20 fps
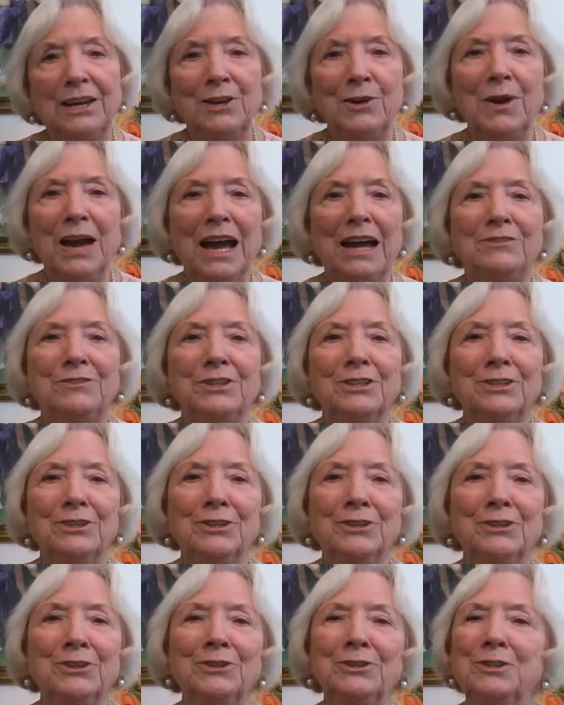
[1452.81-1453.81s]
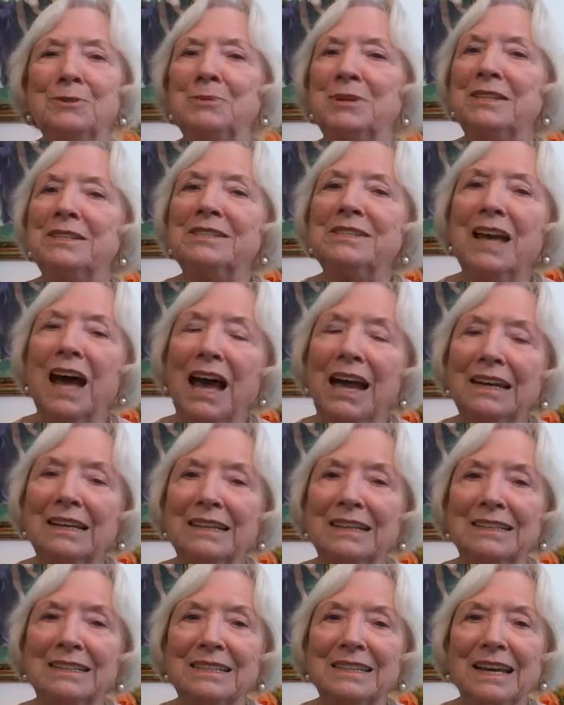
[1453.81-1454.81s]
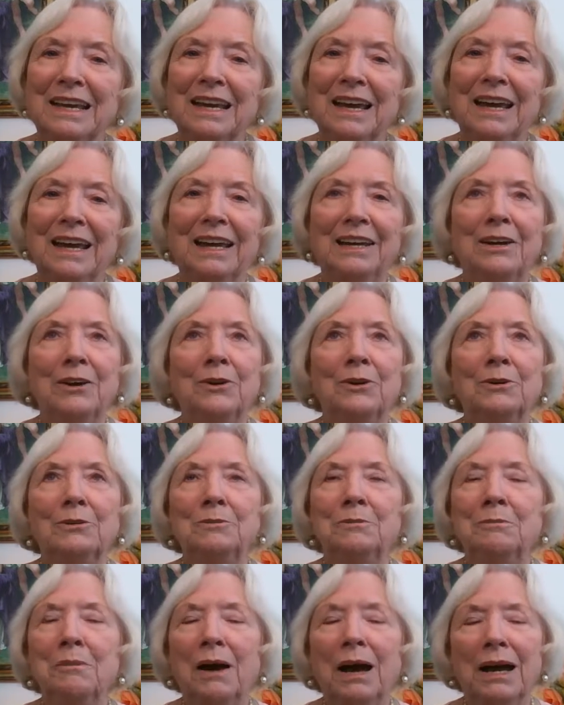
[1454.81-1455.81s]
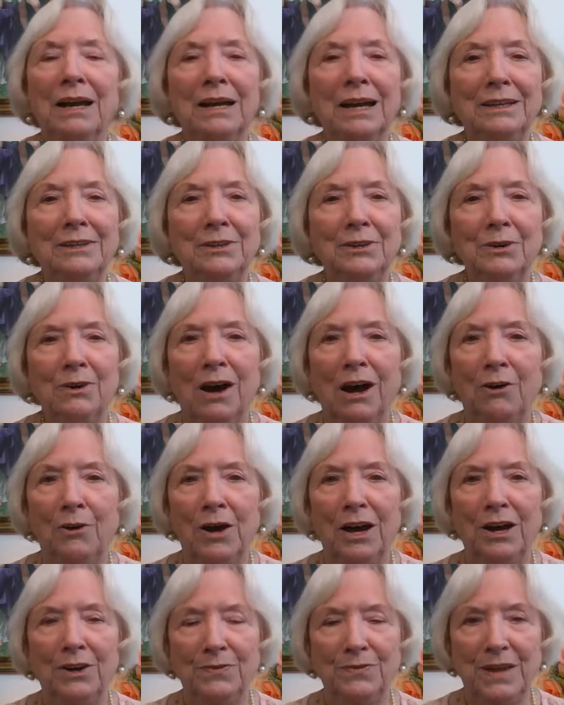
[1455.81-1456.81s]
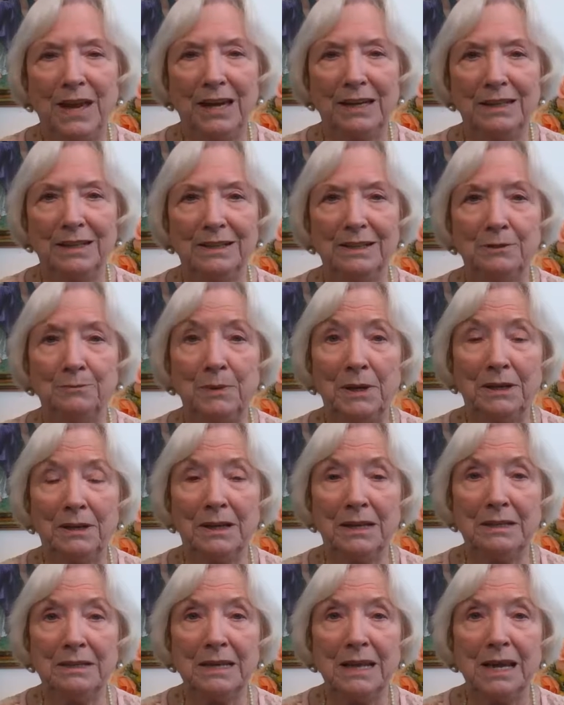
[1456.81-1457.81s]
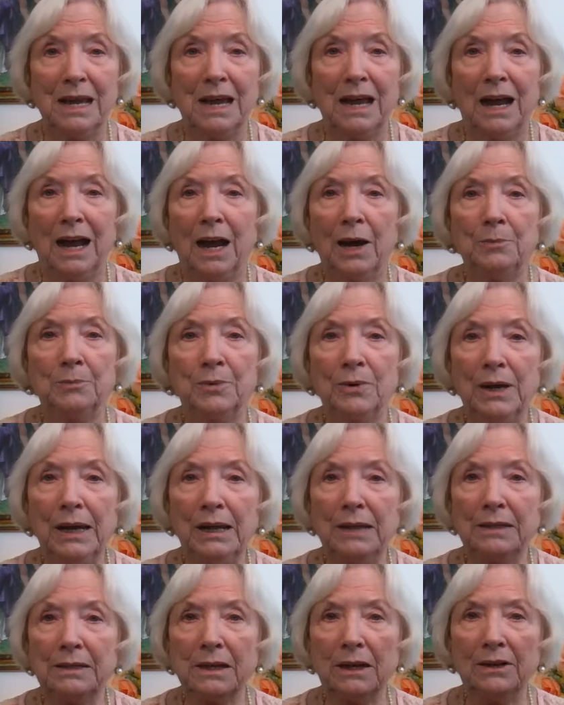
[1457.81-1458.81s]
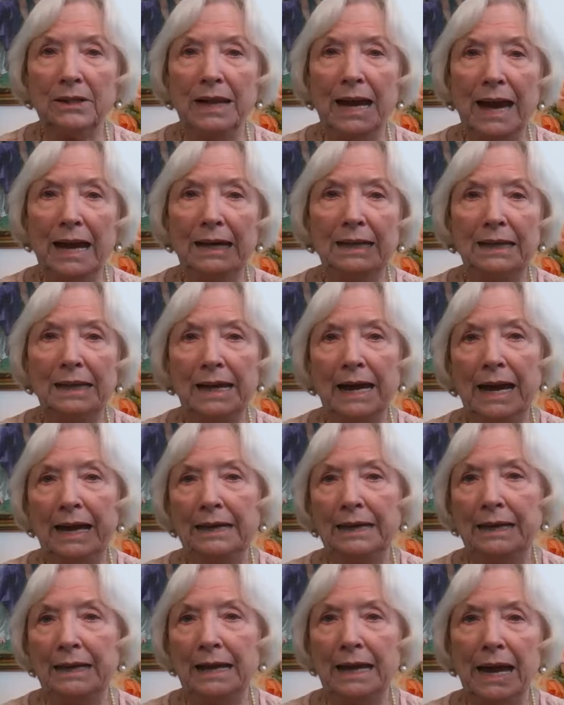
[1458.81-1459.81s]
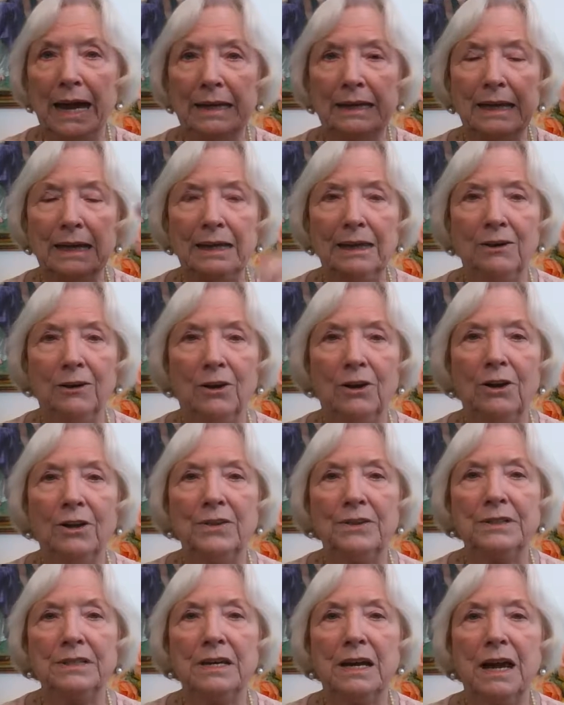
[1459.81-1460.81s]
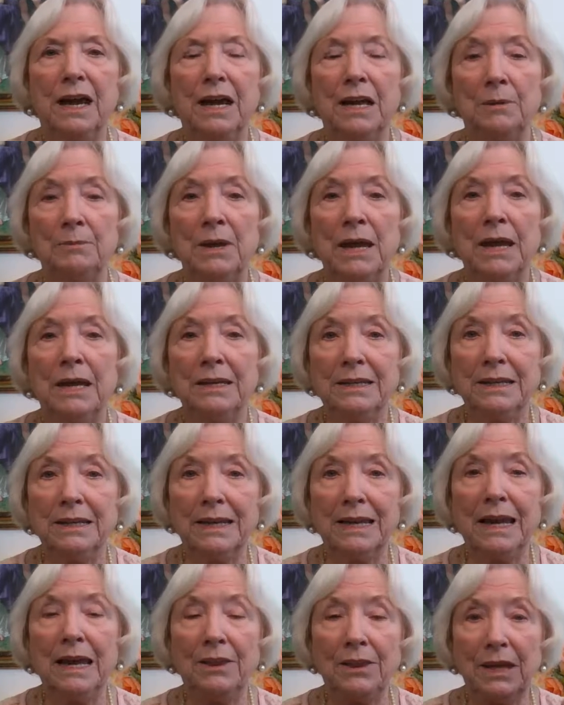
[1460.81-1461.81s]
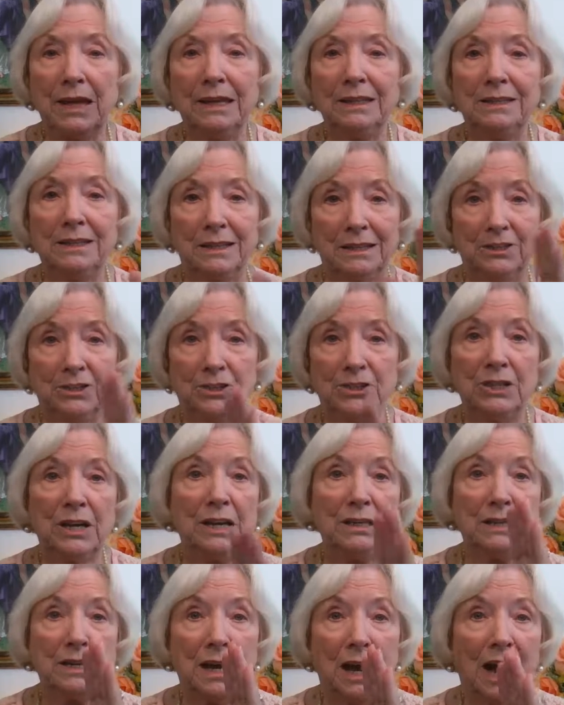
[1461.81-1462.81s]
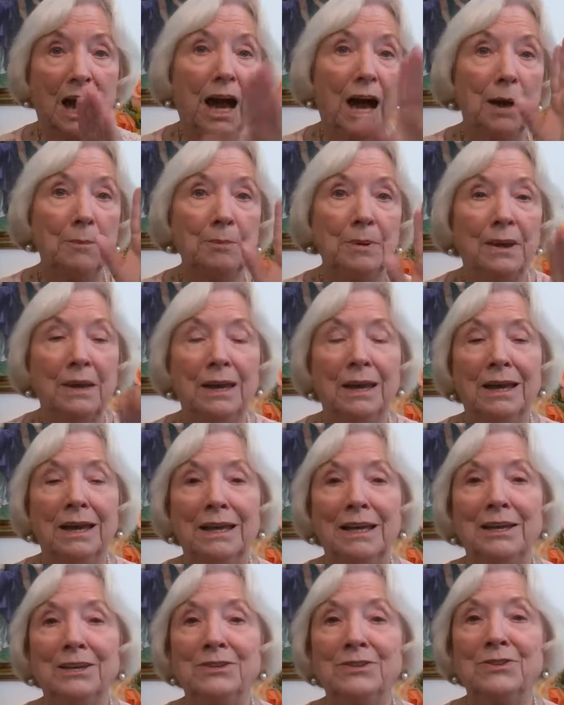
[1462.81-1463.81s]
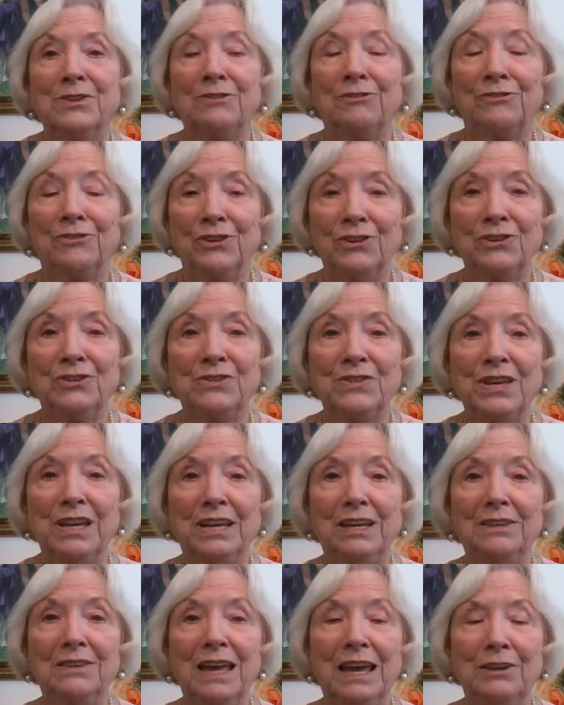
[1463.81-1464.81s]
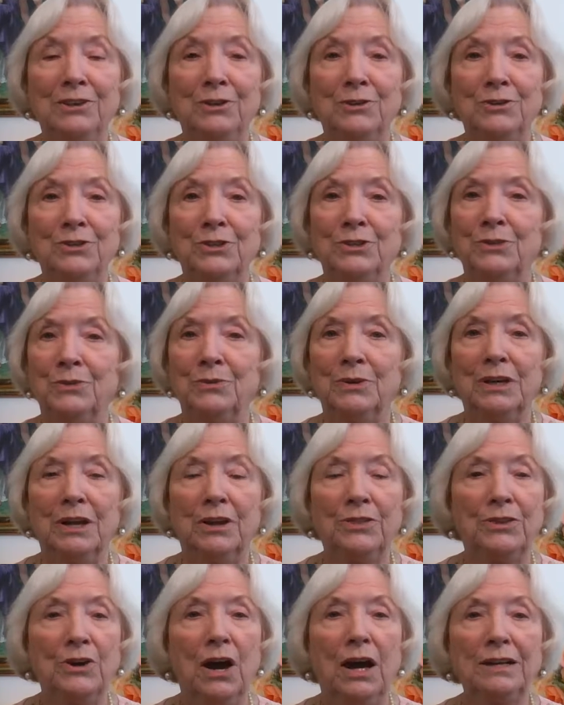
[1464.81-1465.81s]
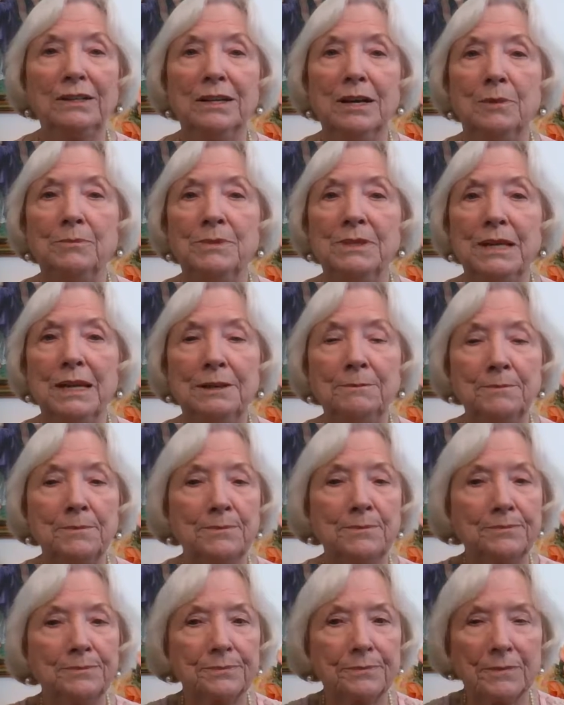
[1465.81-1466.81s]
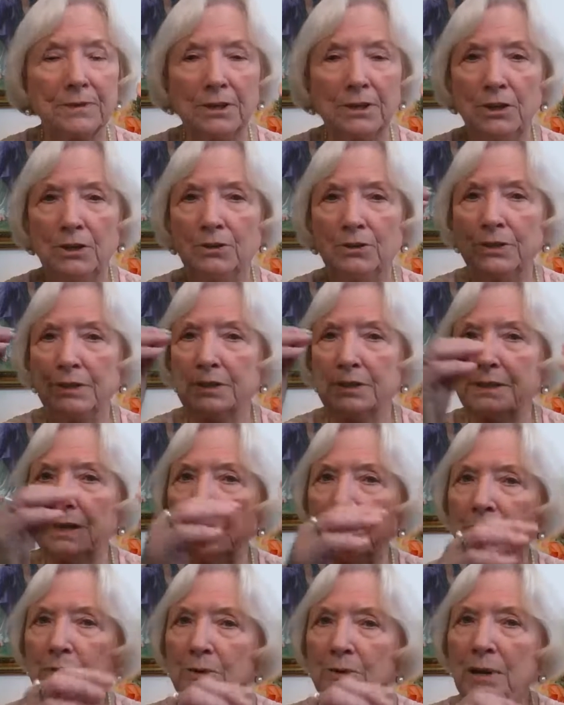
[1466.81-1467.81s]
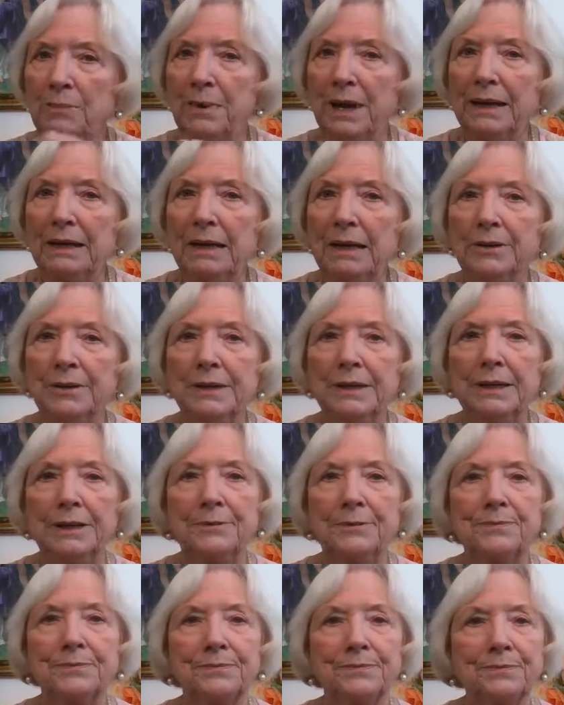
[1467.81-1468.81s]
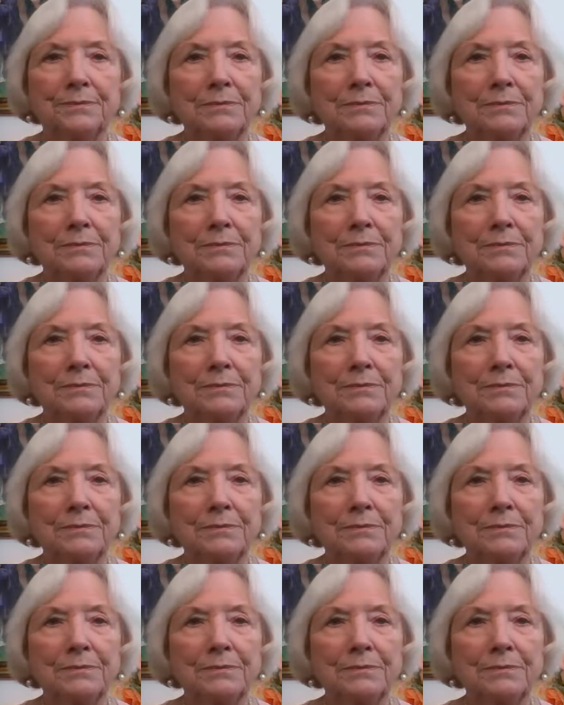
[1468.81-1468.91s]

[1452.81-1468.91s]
You have to learn to be silent. And oh my, I know how hard that is because our brains are yakety, yakety, yakking all the time. To get it to shut up is the first thing that you do. When a thought comes in, you just send it right back out again.